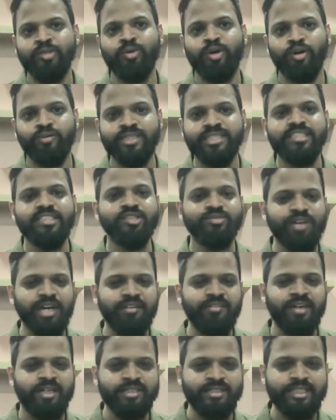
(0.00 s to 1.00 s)
one of the reasons
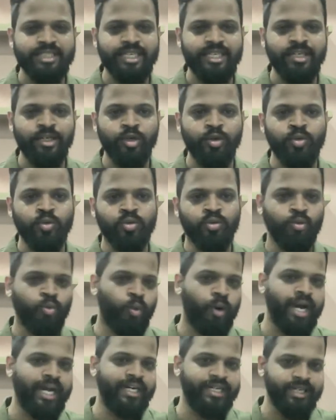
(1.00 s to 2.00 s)
why we are seeing
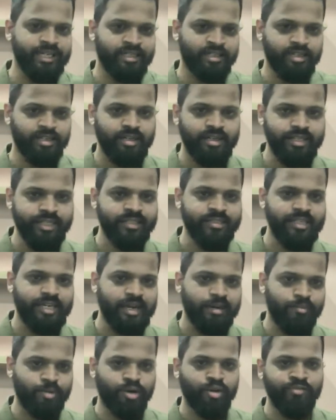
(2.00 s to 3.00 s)
quite a turn in the
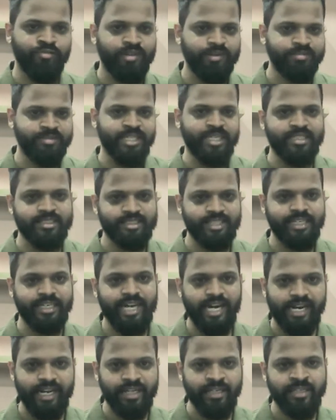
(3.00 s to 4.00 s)
number of websites that
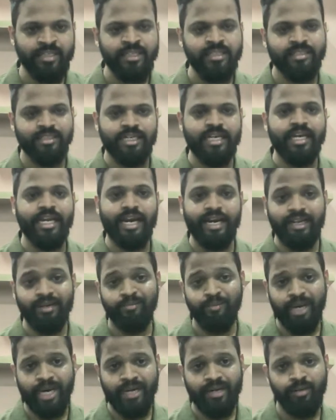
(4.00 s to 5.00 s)
are
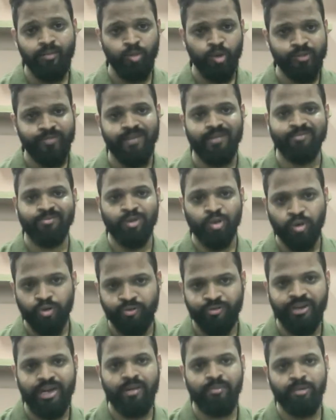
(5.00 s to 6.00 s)
getting made, both
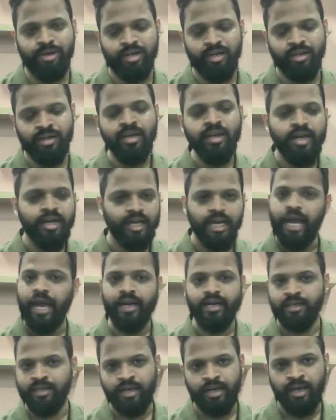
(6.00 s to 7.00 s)
Webflow, Framer,
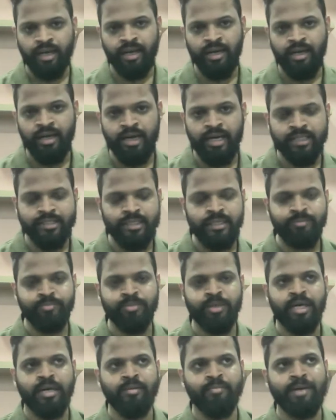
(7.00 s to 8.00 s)
and other
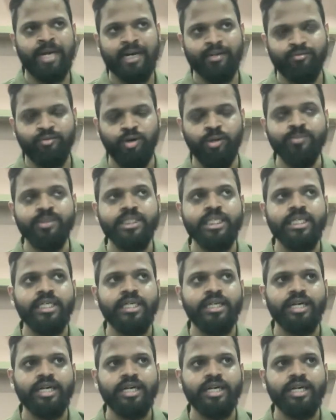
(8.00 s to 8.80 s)
platforms.